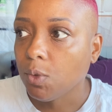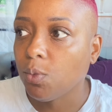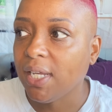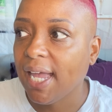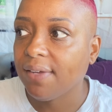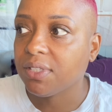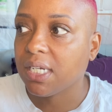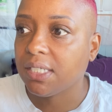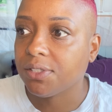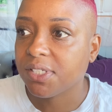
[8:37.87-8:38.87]
We have
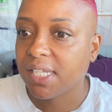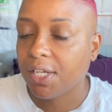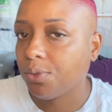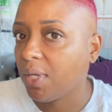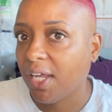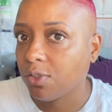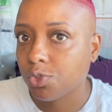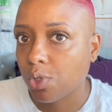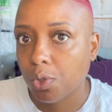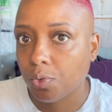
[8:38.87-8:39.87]
to understand you can't
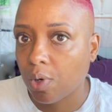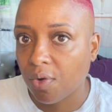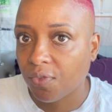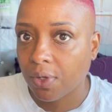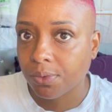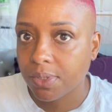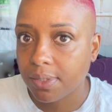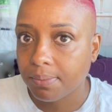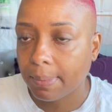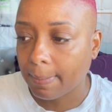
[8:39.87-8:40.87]
control grown
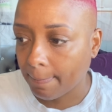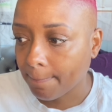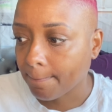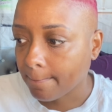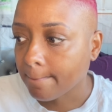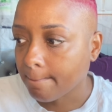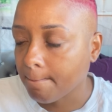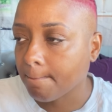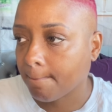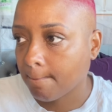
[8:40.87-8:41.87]
folks.
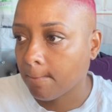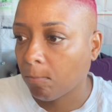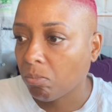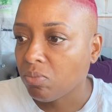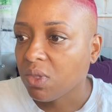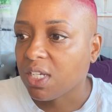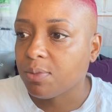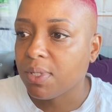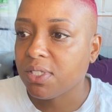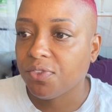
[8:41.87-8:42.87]
Mm-hmm.
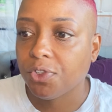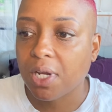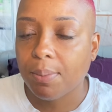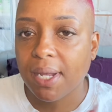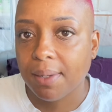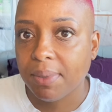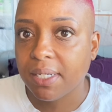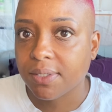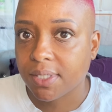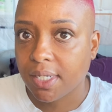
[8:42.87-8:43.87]
Especially if you're not paying
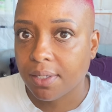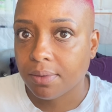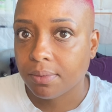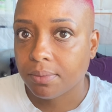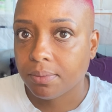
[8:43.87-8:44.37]
bills there.